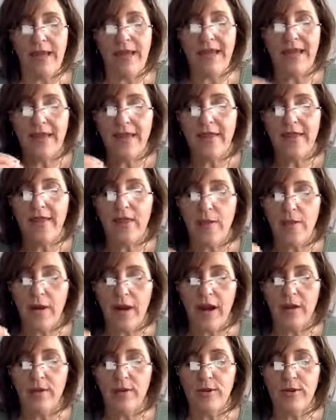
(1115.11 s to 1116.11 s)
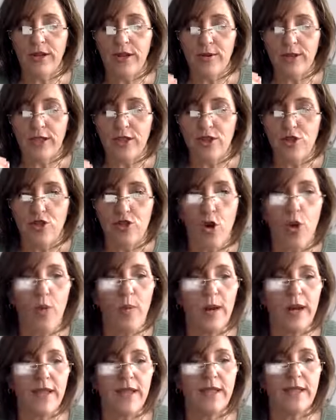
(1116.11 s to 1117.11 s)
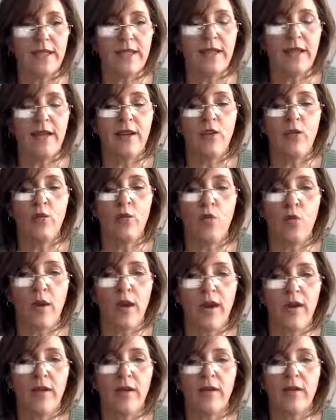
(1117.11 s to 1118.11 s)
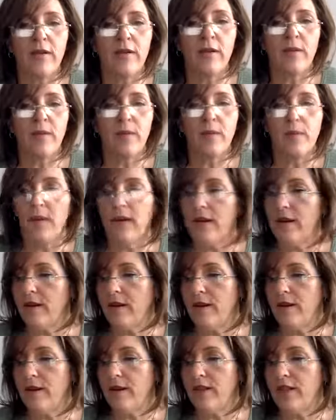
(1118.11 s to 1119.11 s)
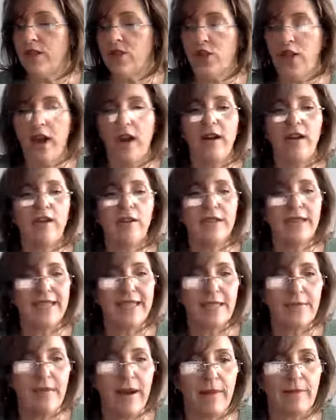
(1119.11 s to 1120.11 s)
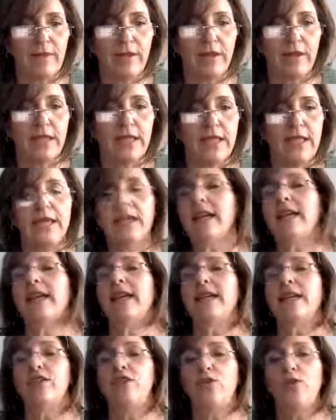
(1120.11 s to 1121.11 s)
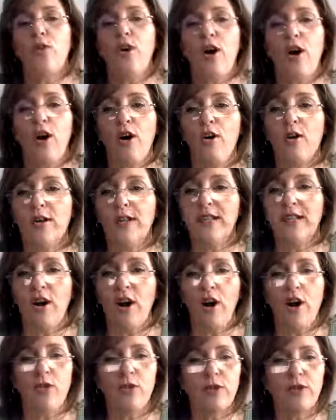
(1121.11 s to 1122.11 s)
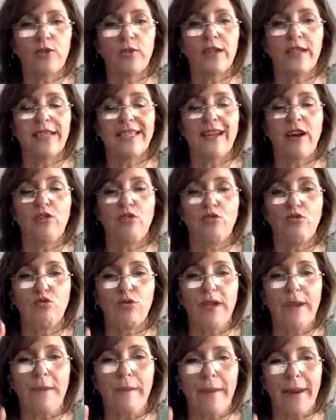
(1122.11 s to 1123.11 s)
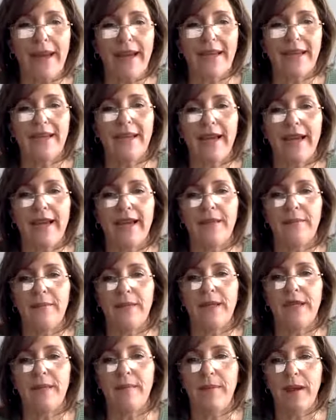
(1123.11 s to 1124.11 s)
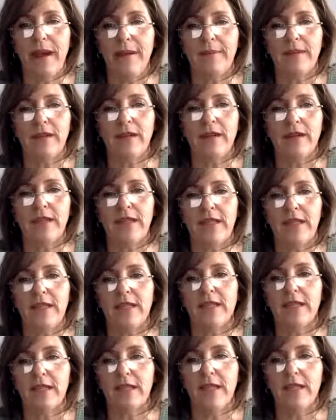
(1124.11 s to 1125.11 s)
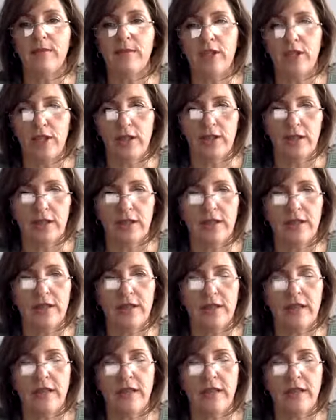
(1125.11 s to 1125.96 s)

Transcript: In the Bible, there is no place where a, uh, a child is baptized. You all, it's always written, repent and be baptized in the name of Jesus.